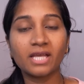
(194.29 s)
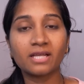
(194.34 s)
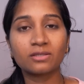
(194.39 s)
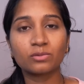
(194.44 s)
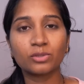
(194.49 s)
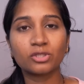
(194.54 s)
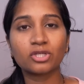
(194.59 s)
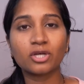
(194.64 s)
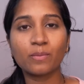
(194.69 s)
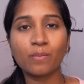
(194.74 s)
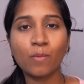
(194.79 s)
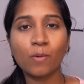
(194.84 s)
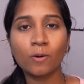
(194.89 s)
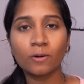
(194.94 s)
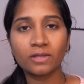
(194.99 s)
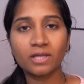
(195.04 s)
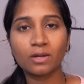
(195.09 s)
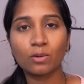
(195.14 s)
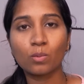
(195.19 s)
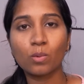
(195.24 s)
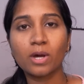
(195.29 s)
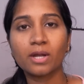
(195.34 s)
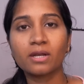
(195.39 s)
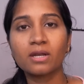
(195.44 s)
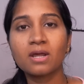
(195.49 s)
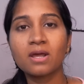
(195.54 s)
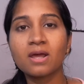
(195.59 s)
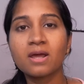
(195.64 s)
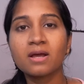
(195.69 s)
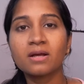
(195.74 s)
things which are more than
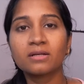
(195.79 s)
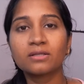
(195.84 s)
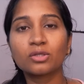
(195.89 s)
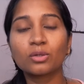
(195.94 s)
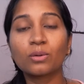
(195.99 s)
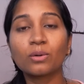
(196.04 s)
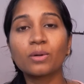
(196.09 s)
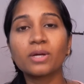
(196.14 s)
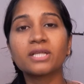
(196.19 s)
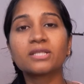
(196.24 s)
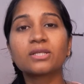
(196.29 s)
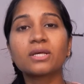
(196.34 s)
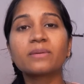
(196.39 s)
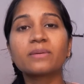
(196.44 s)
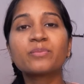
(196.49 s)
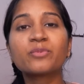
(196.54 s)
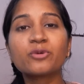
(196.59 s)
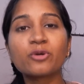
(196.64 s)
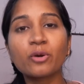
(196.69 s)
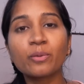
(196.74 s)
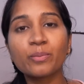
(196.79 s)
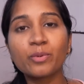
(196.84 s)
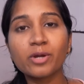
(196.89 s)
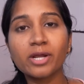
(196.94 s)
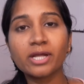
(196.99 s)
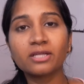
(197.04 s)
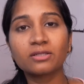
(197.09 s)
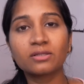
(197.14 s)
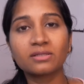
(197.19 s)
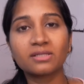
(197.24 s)
one. So it's
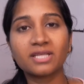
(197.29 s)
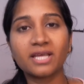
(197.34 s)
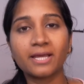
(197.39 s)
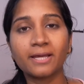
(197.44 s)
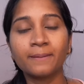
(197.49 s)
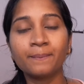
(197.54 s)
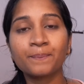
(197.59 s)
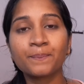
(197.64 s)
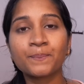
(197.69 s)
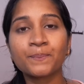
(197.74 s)
appropriate to say,